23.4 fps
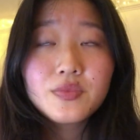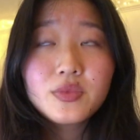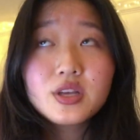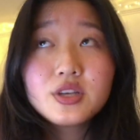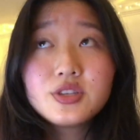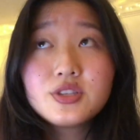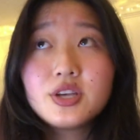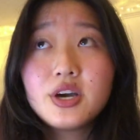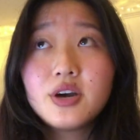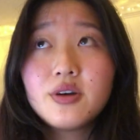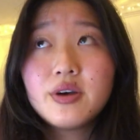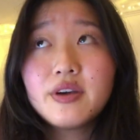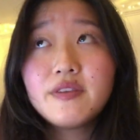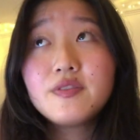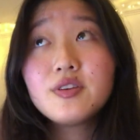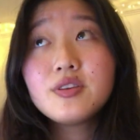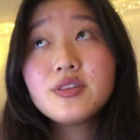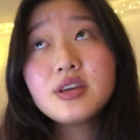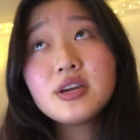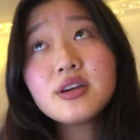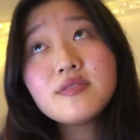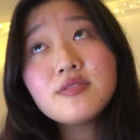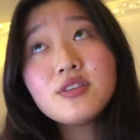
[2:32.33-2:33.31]
So, if you
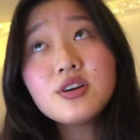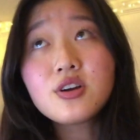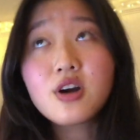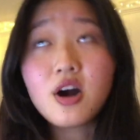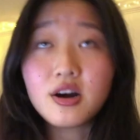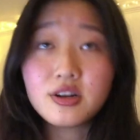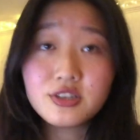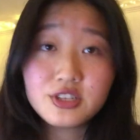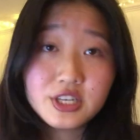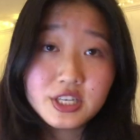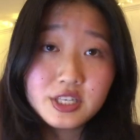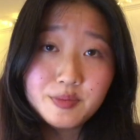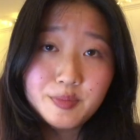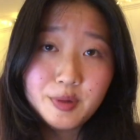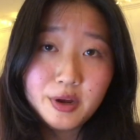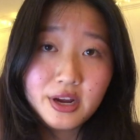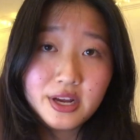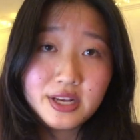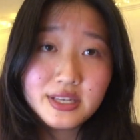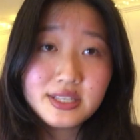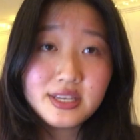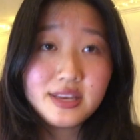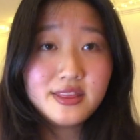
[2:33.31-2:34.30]
think of the college
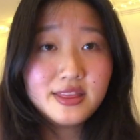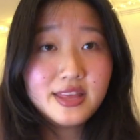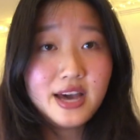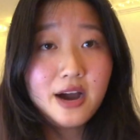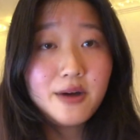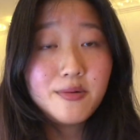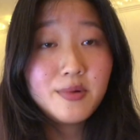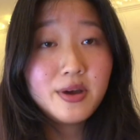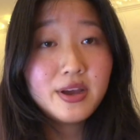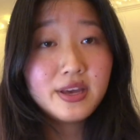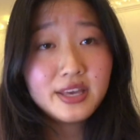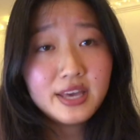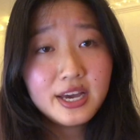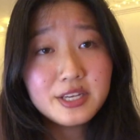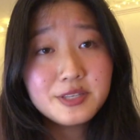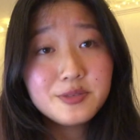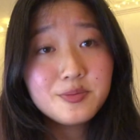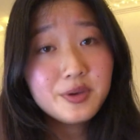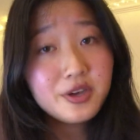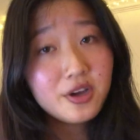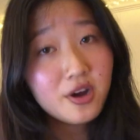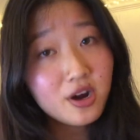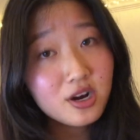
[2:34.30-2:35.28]
experience in that way, yes,
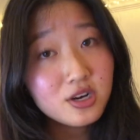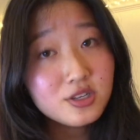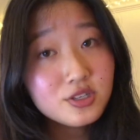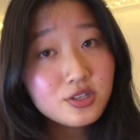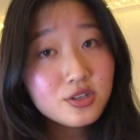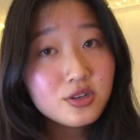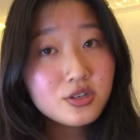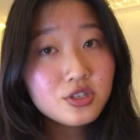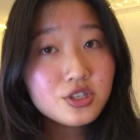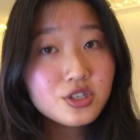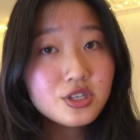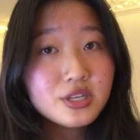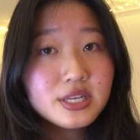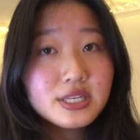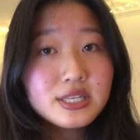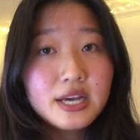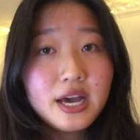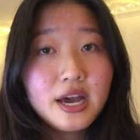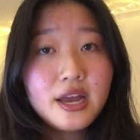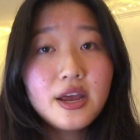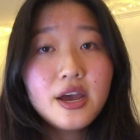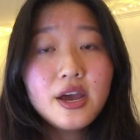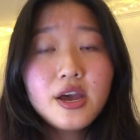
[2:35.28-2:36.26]
we are socially
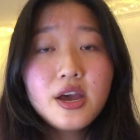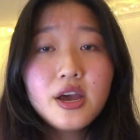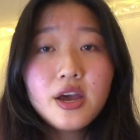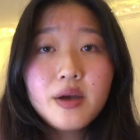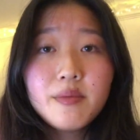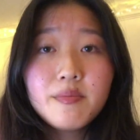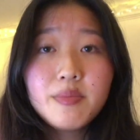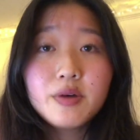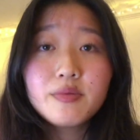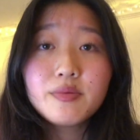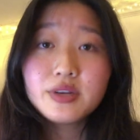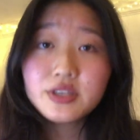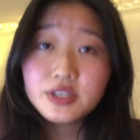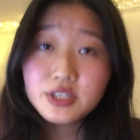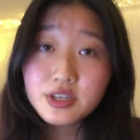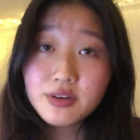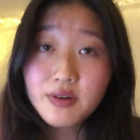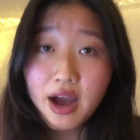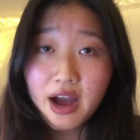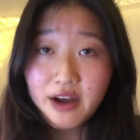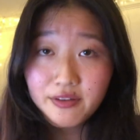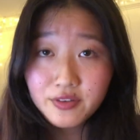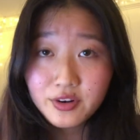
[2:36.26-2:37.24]
dead, but we do
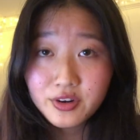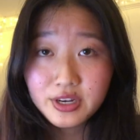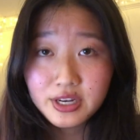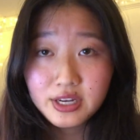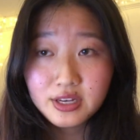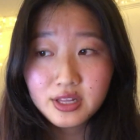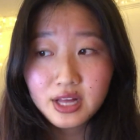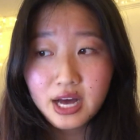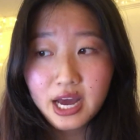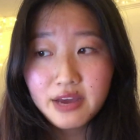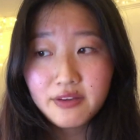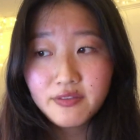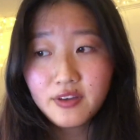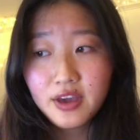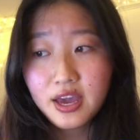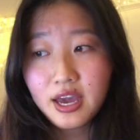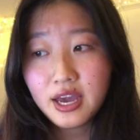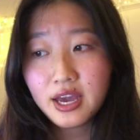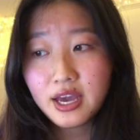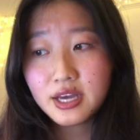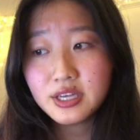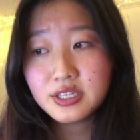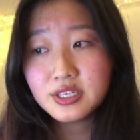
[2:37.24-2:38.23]
have Greek life
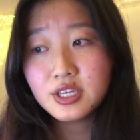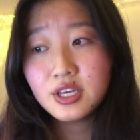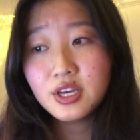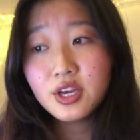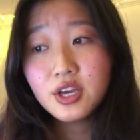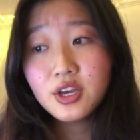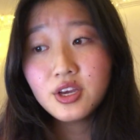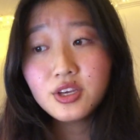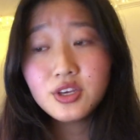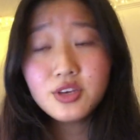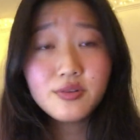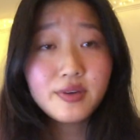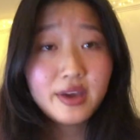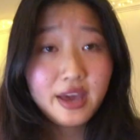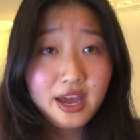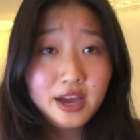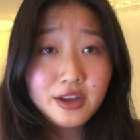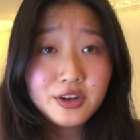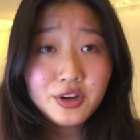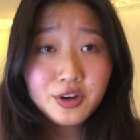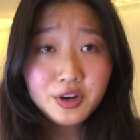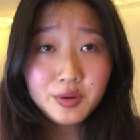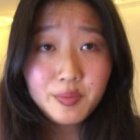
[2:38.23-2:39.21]
and you
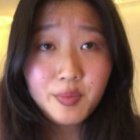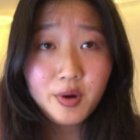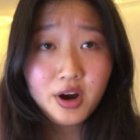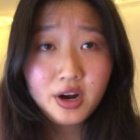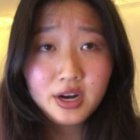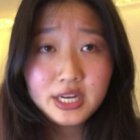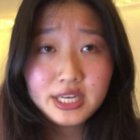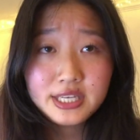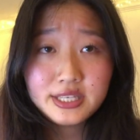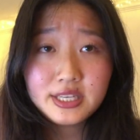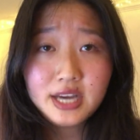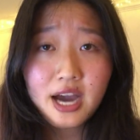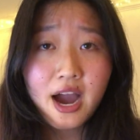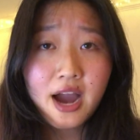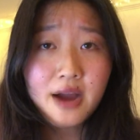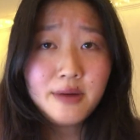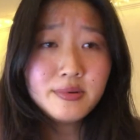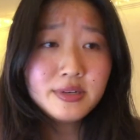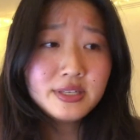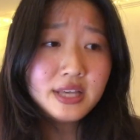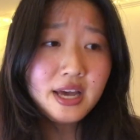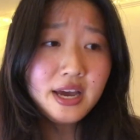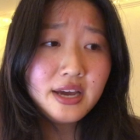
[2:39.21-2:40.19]
can go to parties. I
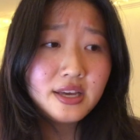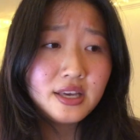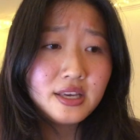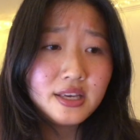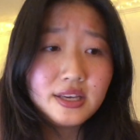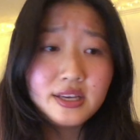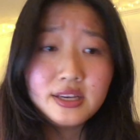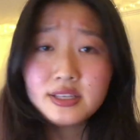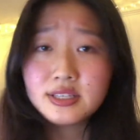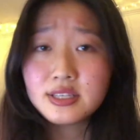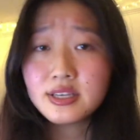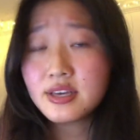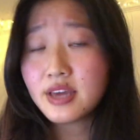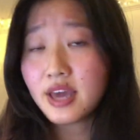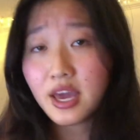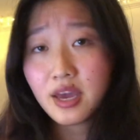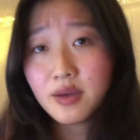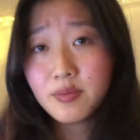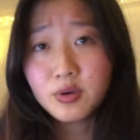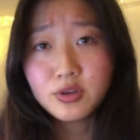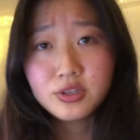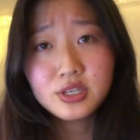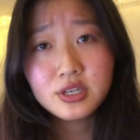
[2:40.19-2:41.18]
was like easily
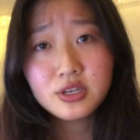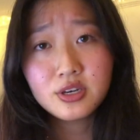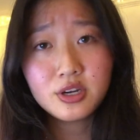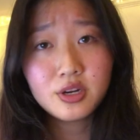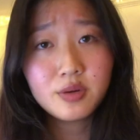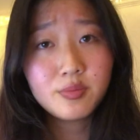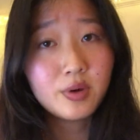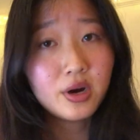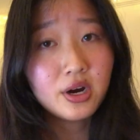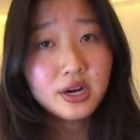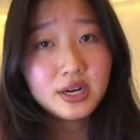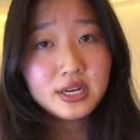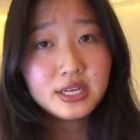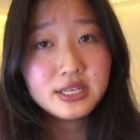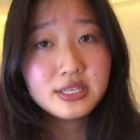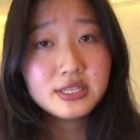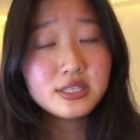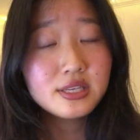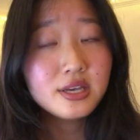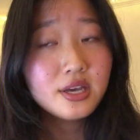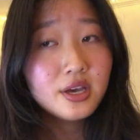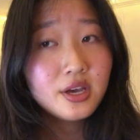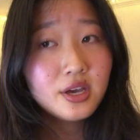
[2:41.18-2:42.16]
able to go to
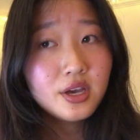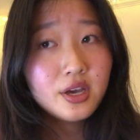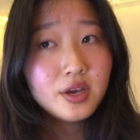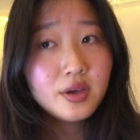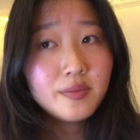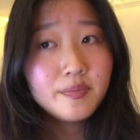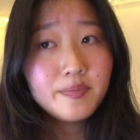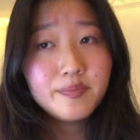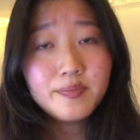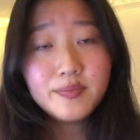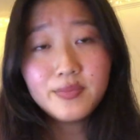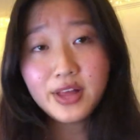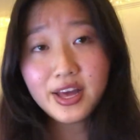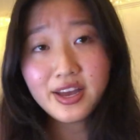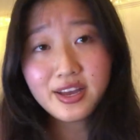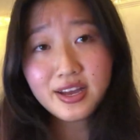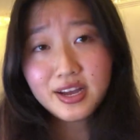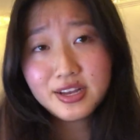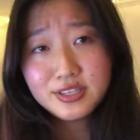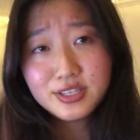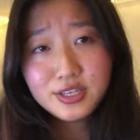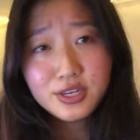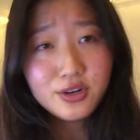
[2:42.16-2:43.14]
parties like
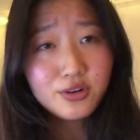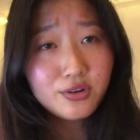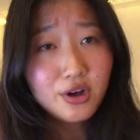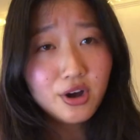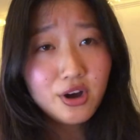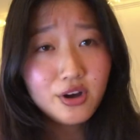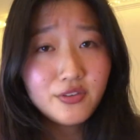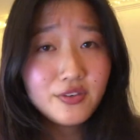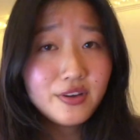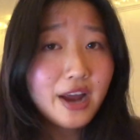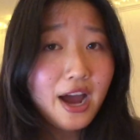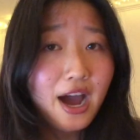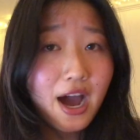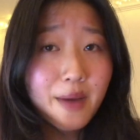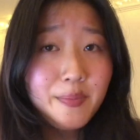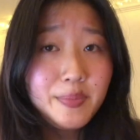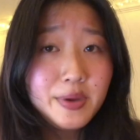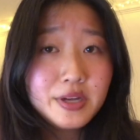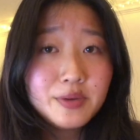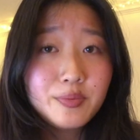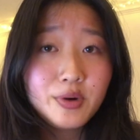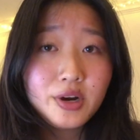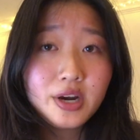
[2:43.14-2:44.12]
until COVID
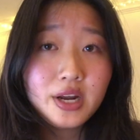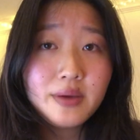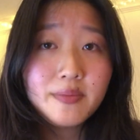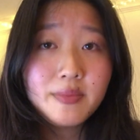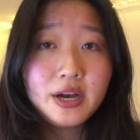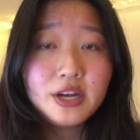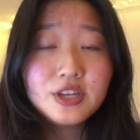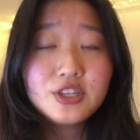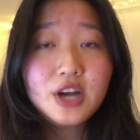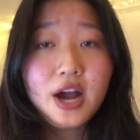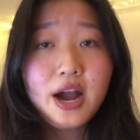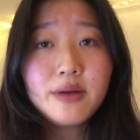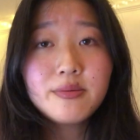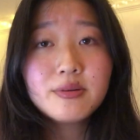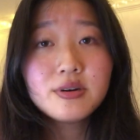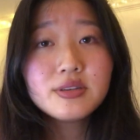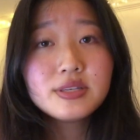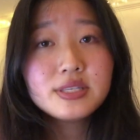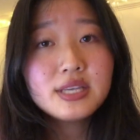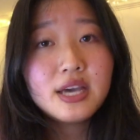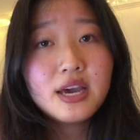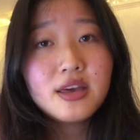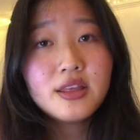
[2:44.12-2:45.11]
happened pretty much. I will
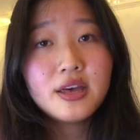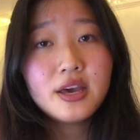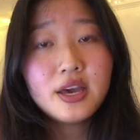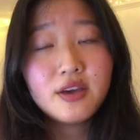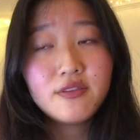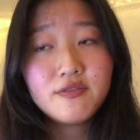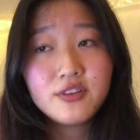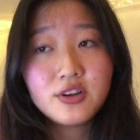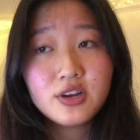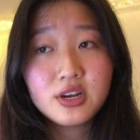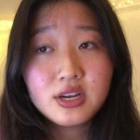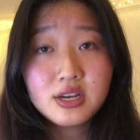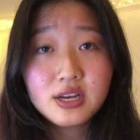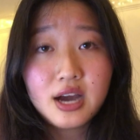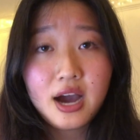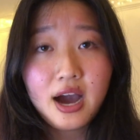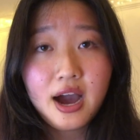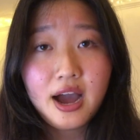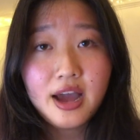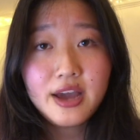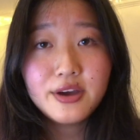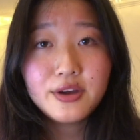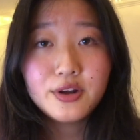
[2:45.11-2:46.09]
say that if you're a
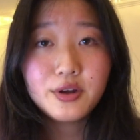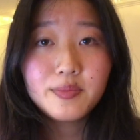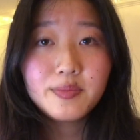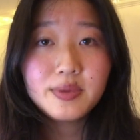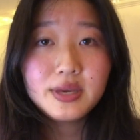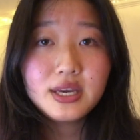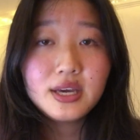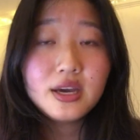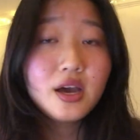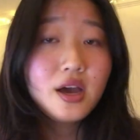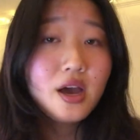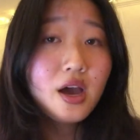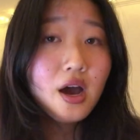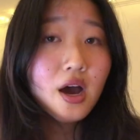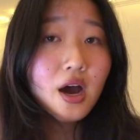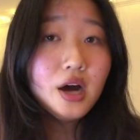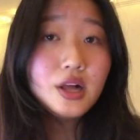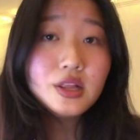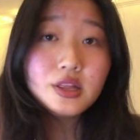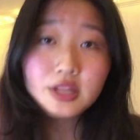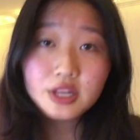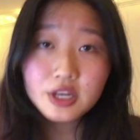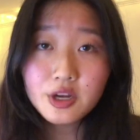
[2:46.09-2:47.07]
guy, it'll be
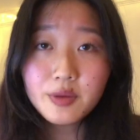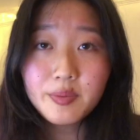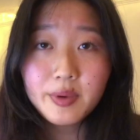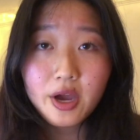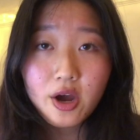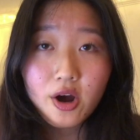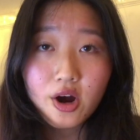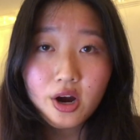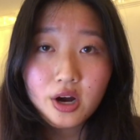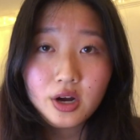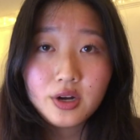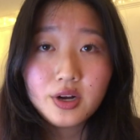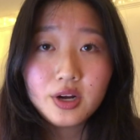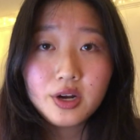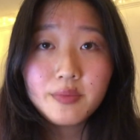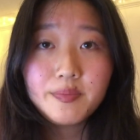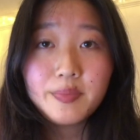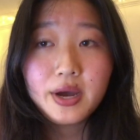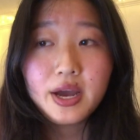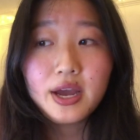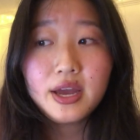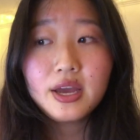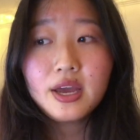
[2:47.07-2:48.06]
a little bit harder,
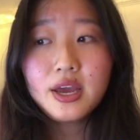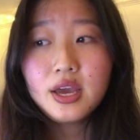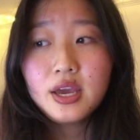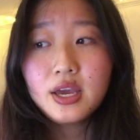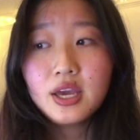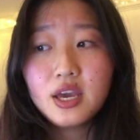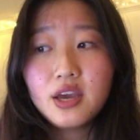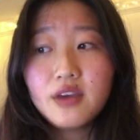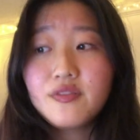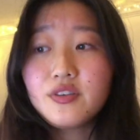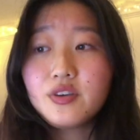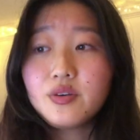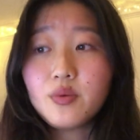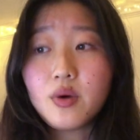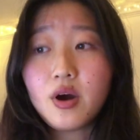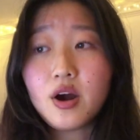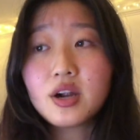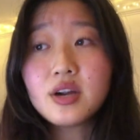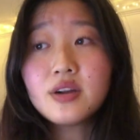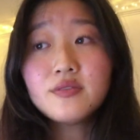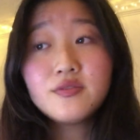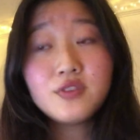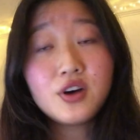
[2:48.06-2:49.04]
but if you
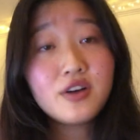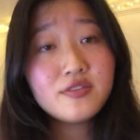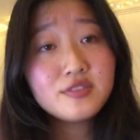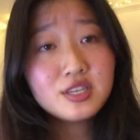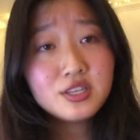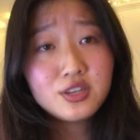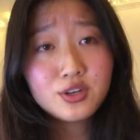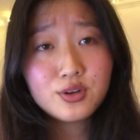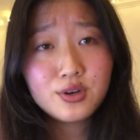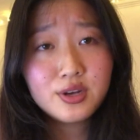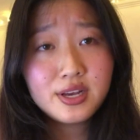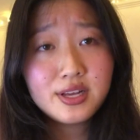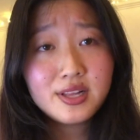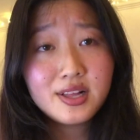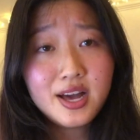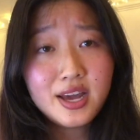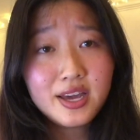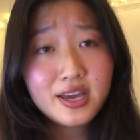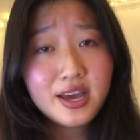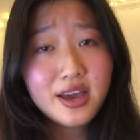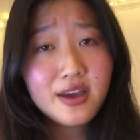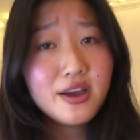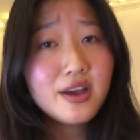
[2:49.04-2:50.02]
are involved in Greek
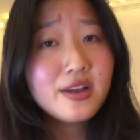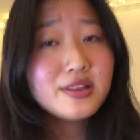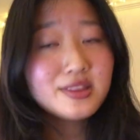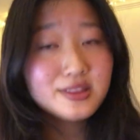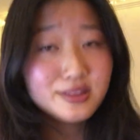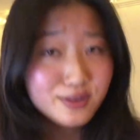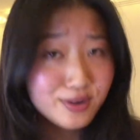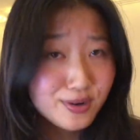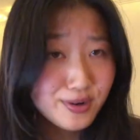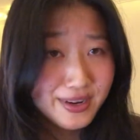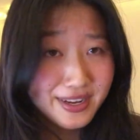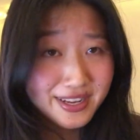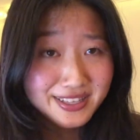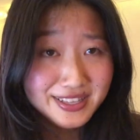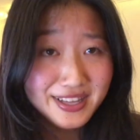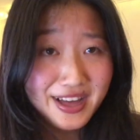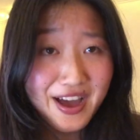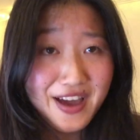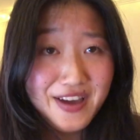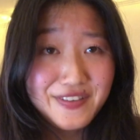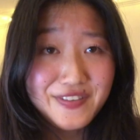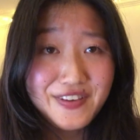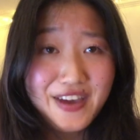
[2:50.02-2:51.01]
like Greek
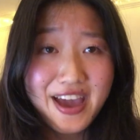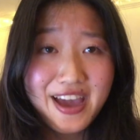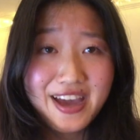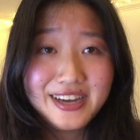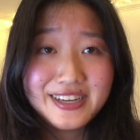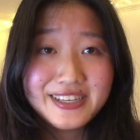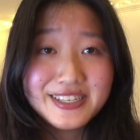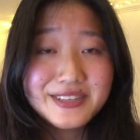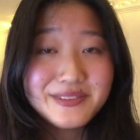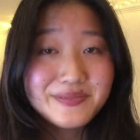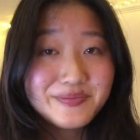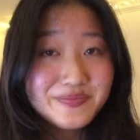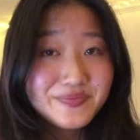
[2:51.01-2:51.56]
life and